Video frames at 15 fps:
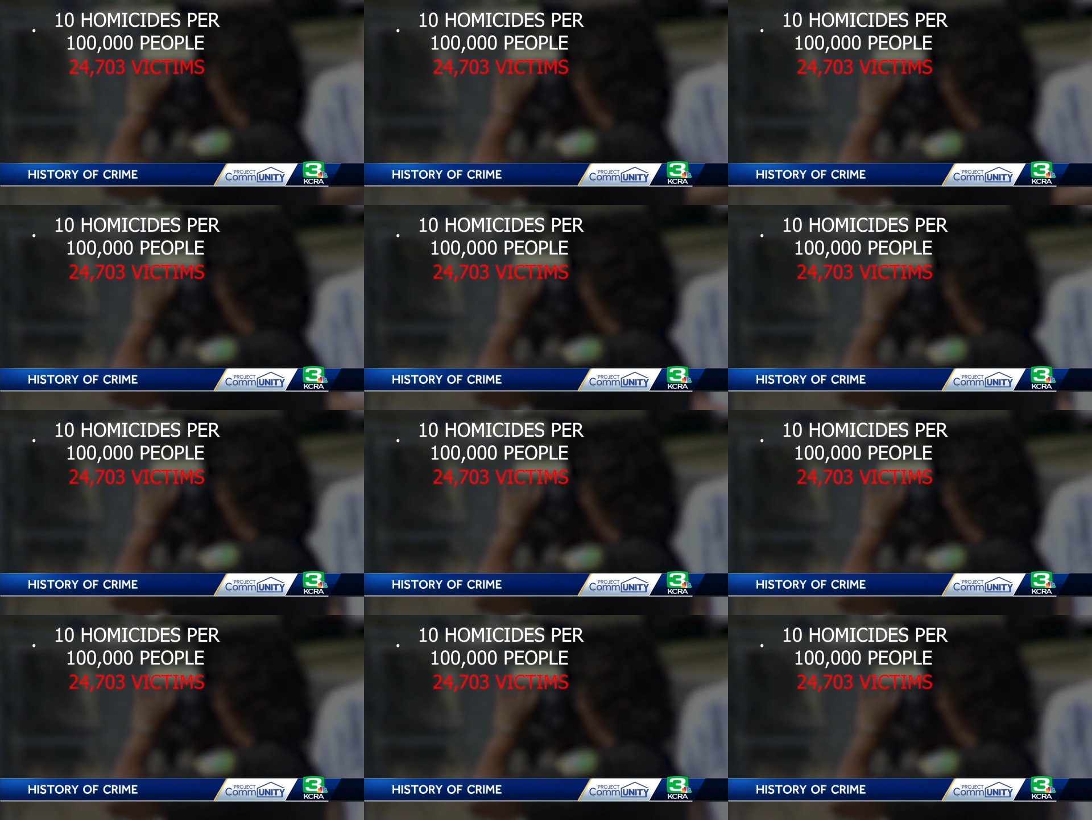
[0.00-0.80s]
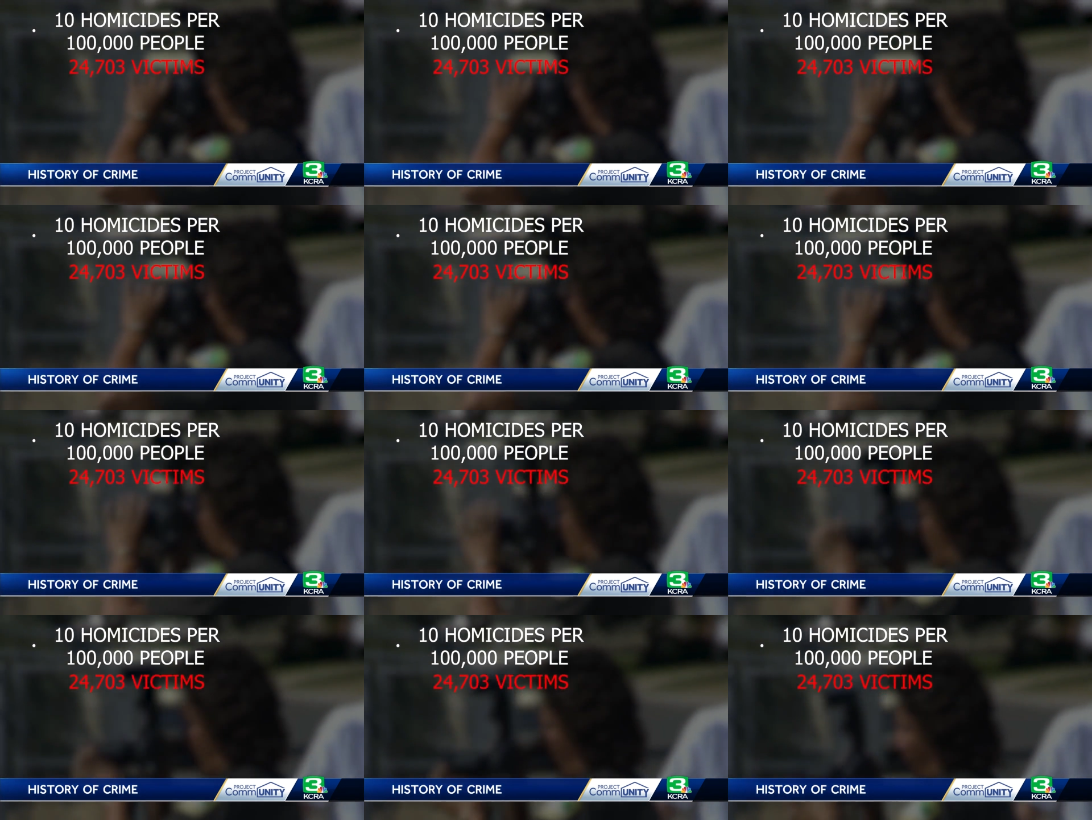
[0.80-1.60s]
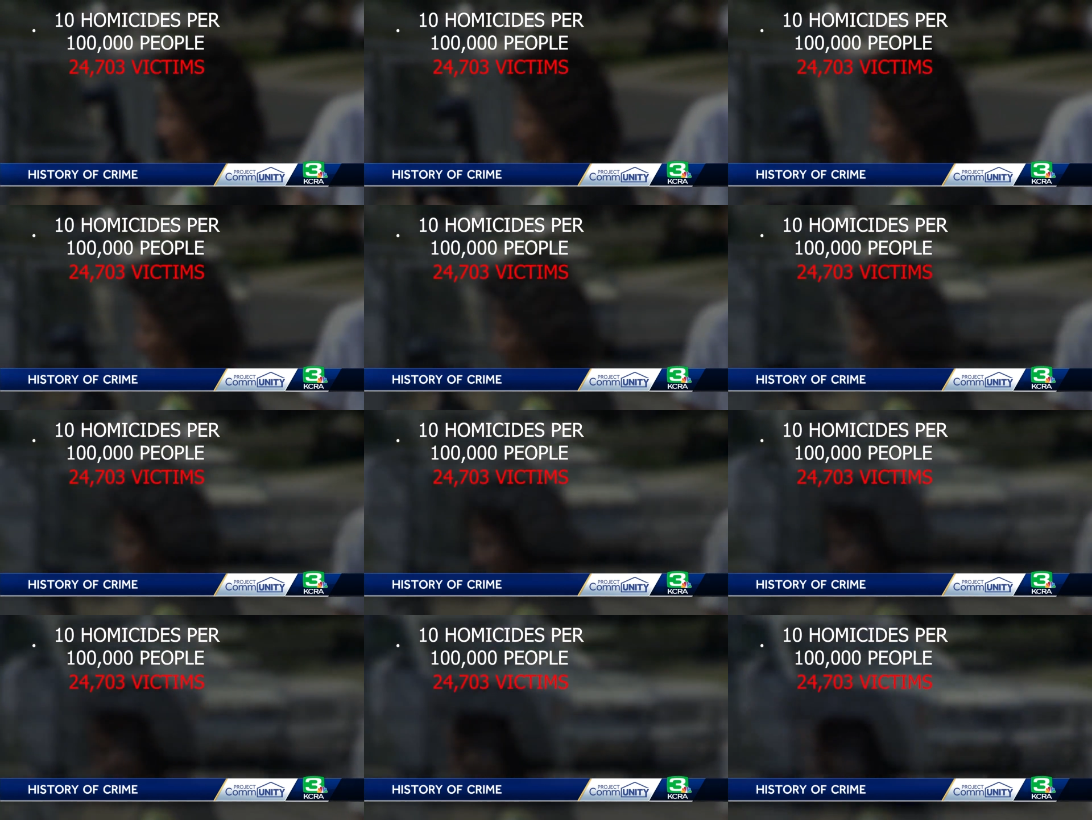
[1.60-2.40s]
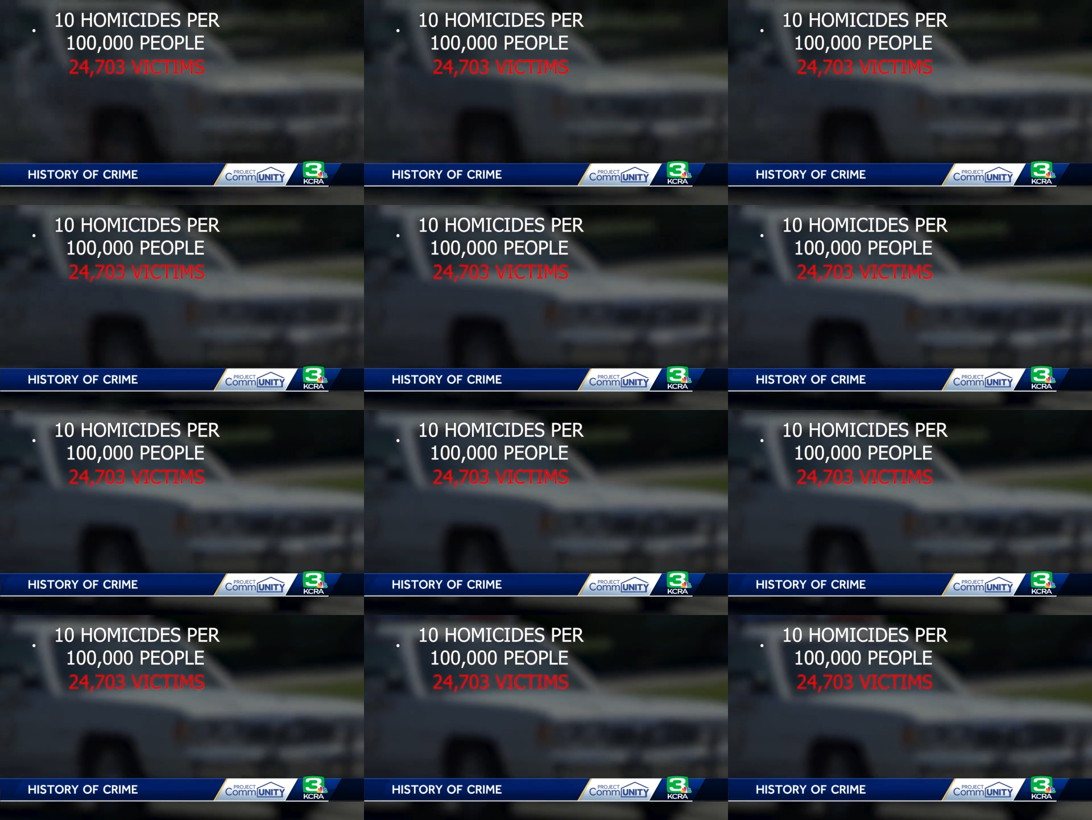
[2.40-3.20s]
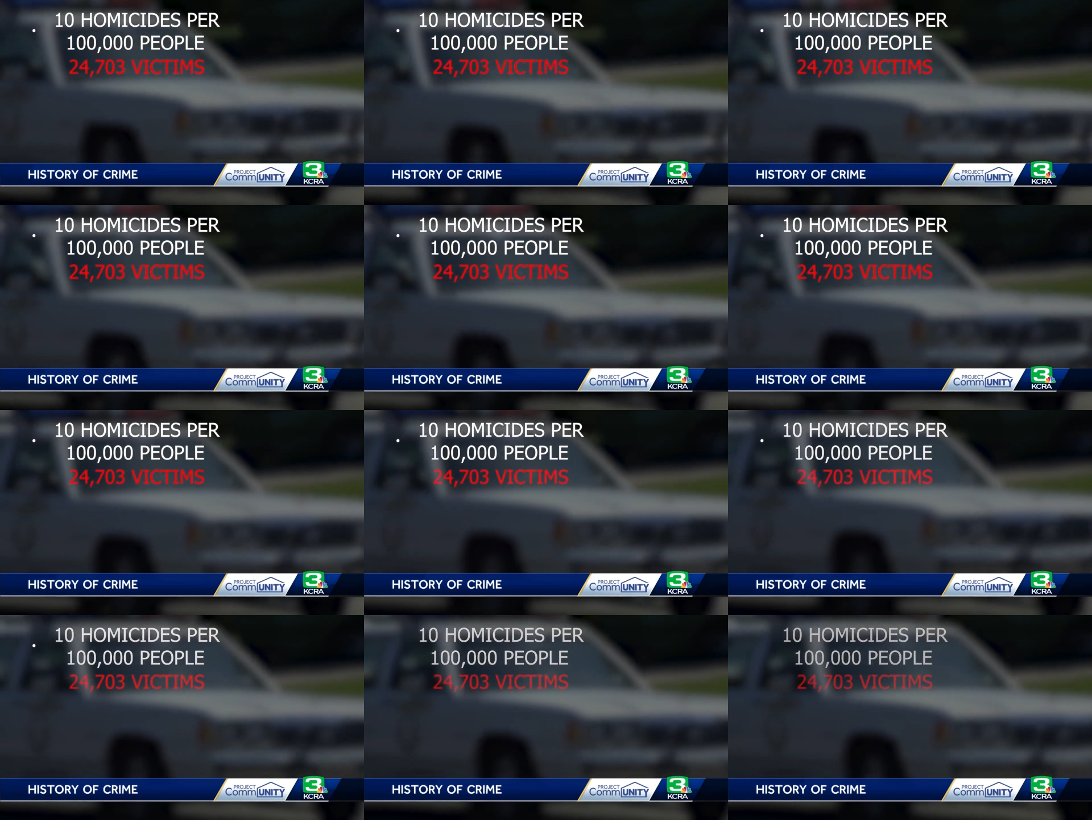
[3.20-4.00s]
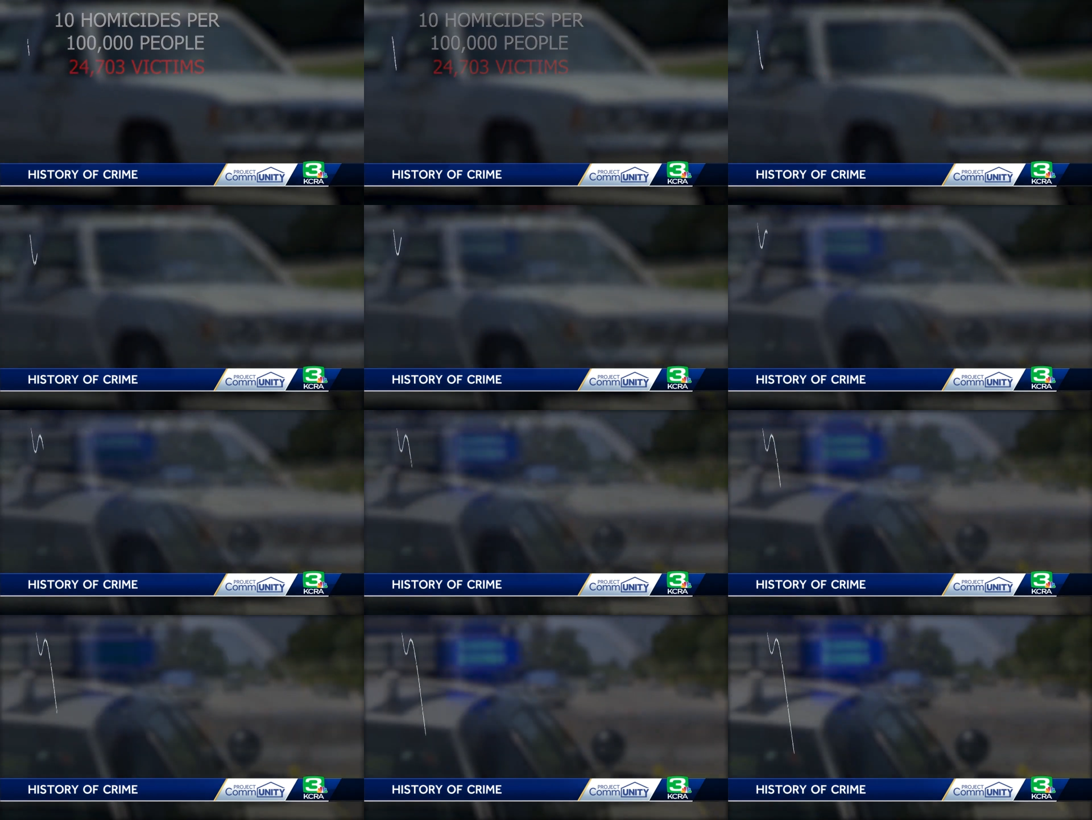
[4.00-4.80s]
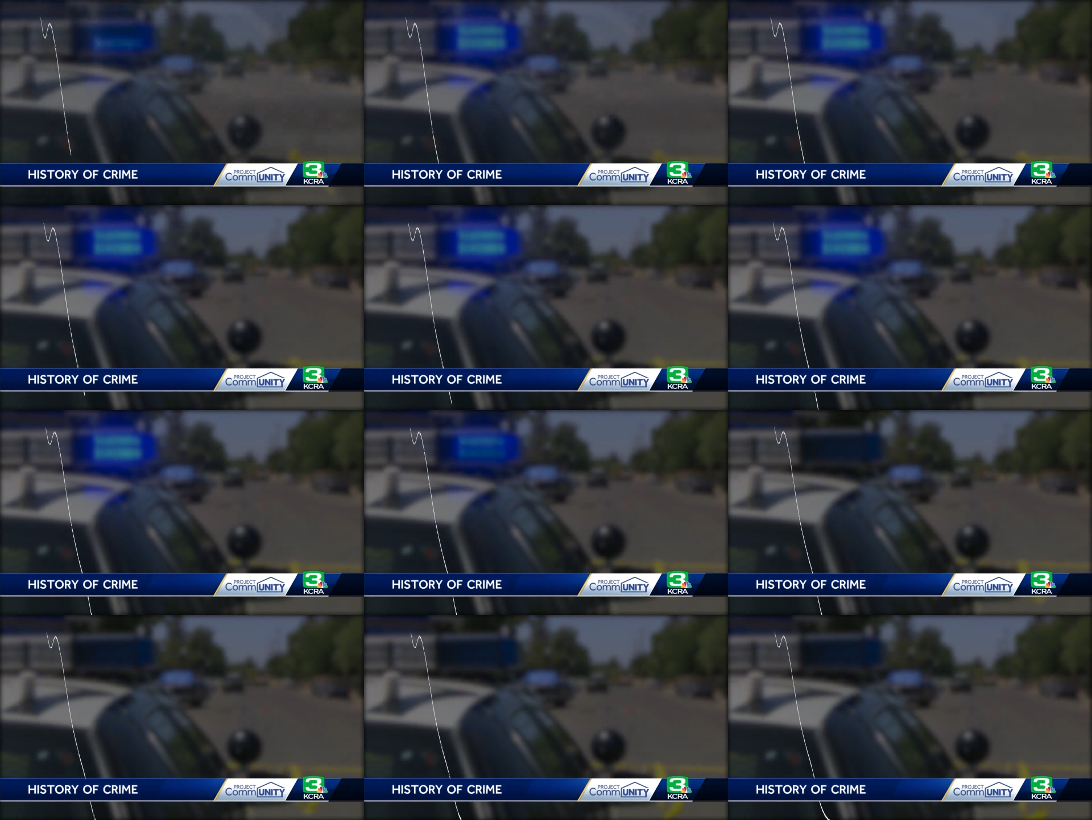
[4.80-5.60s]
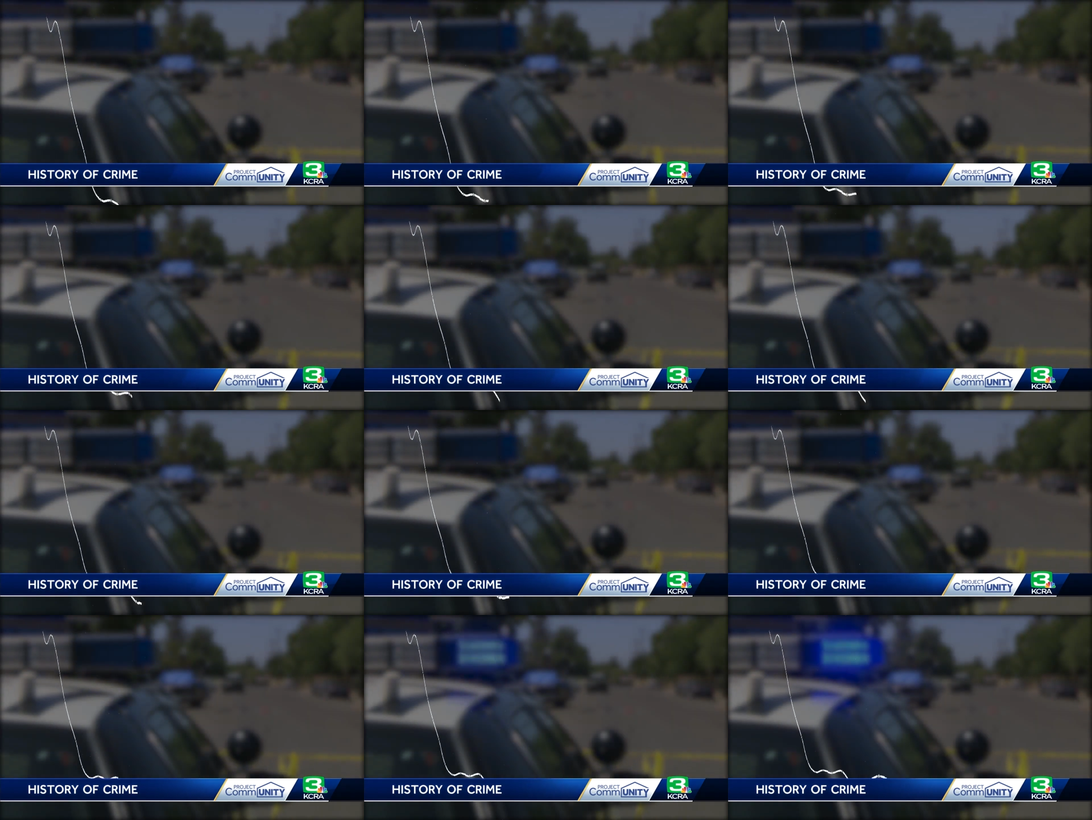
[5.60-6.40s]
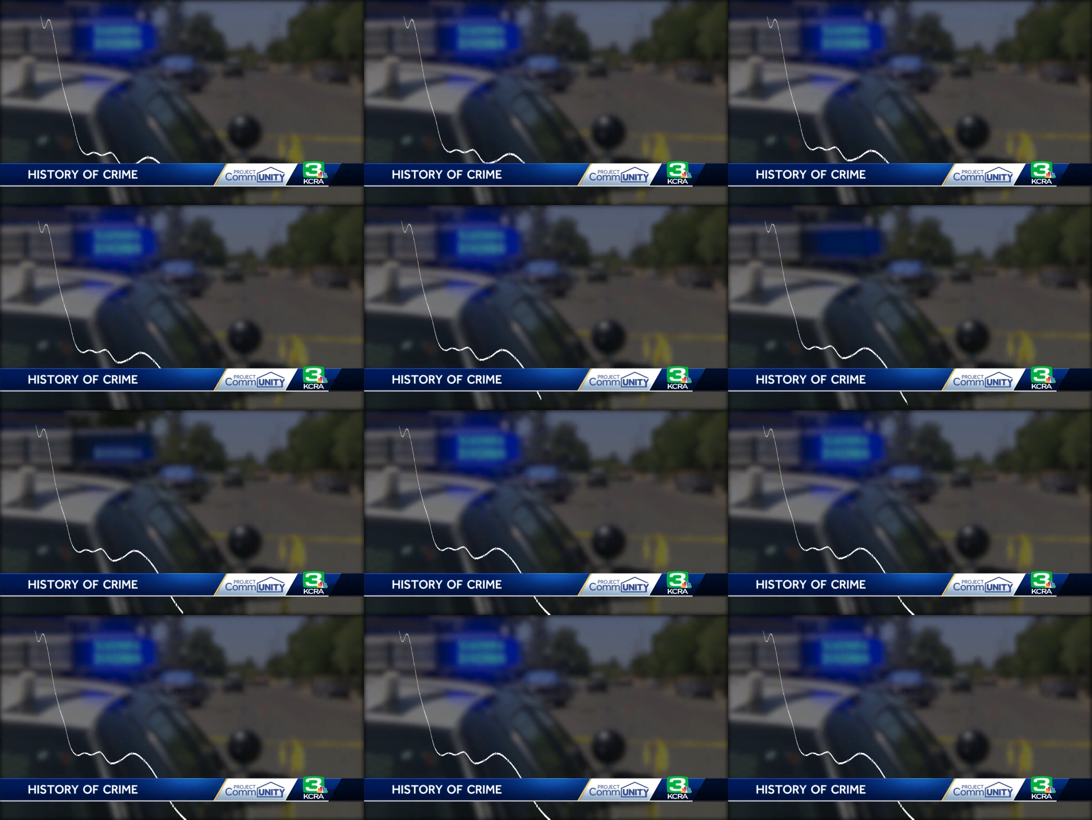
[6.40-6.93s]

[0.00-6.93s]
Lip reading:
[unreadable: no face in view]